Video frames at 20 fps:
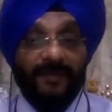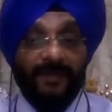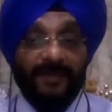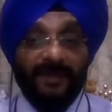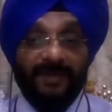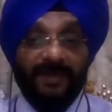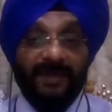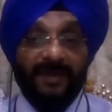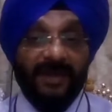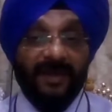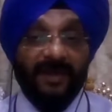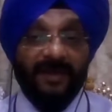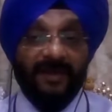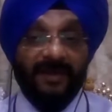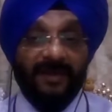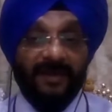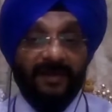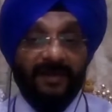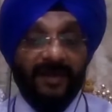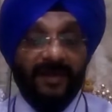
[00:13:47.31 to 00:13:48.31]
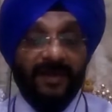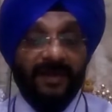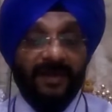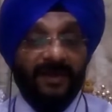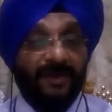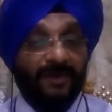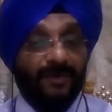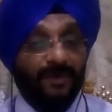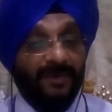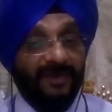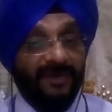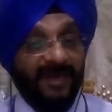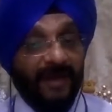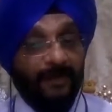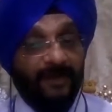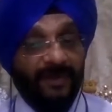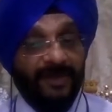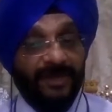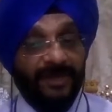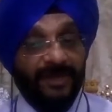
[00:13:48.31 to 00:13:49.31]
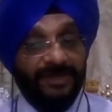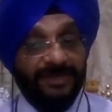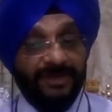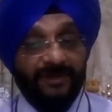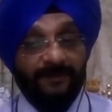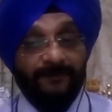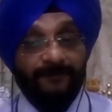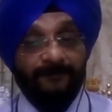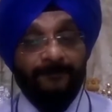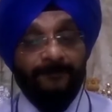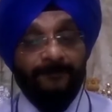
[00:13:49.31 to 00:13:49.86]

they can control the application.